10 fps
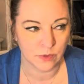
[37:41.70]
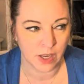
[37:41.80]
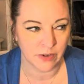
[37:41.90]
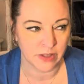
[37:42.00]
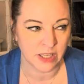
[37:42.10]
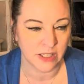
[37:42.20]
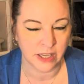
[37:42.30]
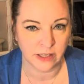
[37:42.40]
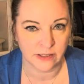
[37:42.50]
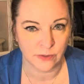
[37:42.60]
everything
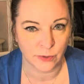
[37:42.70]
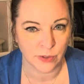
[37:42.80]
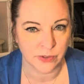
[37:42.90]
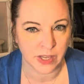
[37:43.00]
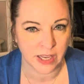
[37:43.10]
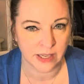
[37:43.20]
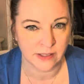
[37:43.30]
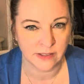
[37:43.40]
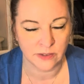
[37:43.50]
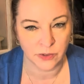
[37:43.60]
nice, full
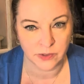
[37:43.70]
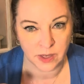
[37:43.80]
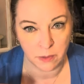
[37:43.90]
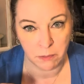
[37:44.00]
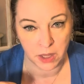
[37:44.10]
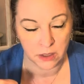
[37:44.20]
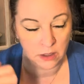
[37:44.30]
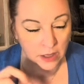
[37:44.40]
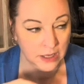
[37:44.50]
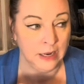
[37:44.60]
size, looks like a mug,
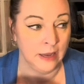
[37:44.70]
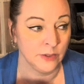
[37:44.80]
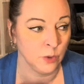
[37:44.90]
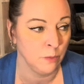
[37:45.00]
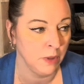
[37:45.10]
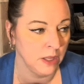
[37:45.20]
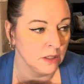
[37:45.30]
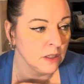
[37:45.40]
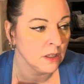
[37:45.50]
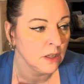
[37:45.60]
like an actual
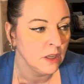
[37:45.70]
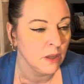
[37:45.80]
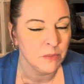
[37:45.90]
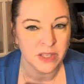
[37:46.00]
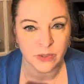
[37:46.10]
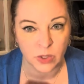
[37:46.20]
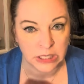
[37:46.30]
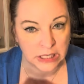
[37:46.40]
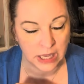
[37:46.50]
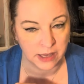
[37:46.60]
mug. But it's
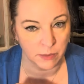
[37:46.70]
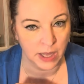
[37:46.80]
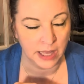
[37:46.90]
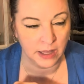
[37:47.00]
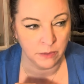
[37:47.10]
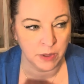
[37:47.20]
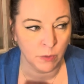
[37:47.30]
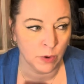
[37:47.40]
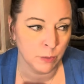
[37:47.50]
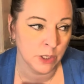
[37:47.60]
only an 8 watt element
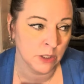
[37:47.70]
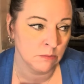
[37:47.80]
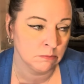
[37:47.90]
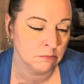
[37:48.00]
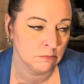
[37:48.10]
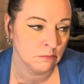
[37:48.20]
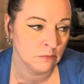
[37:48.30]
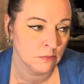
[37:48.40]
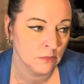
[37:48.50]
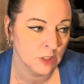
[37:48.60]
warmer.
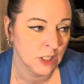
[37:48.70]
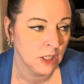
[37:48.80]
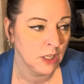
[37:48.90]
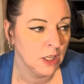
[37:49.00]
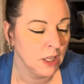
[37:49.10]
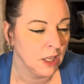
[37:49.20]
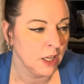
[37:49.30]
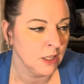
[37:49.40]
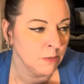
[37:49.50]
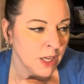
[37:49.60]

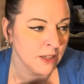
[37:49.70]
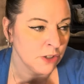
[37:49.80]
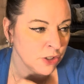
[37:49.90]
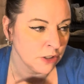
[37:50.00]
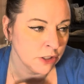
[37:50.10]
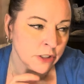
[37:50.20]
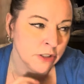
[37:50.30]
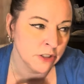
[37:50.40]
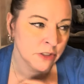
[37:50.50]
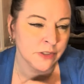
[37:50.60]
And I'm not
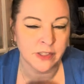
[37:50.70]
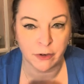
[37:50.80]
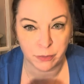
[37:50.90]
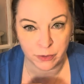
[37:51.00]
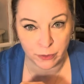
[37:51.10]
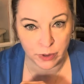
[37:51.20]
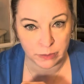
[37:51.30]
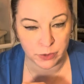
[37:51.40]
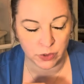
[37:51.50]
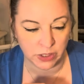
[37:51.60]
sure stuff
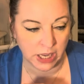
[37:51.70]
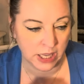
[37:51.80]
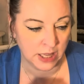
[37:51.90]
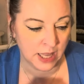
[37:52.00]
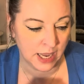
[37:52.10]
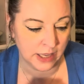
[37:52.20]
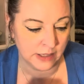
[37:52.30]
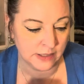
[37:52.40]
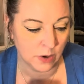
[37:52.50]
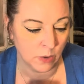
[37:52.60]
performs great in that.
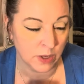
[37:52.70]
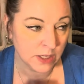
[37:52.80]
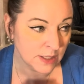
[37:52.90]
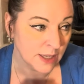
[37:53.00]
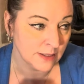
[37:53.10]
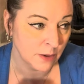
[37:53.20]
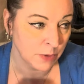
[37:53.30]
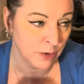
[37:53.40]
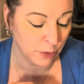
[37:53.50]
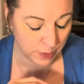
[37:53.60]
So I wanted to get
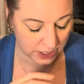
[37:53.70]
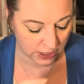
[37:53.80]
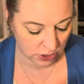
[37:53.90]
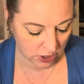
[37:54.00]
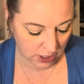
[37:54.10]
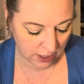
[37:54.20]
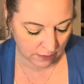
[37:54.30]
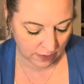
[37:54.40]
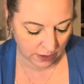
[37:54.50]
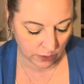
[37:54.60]
something for my kitchen that I
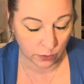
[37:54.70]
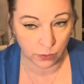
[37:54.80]
felt,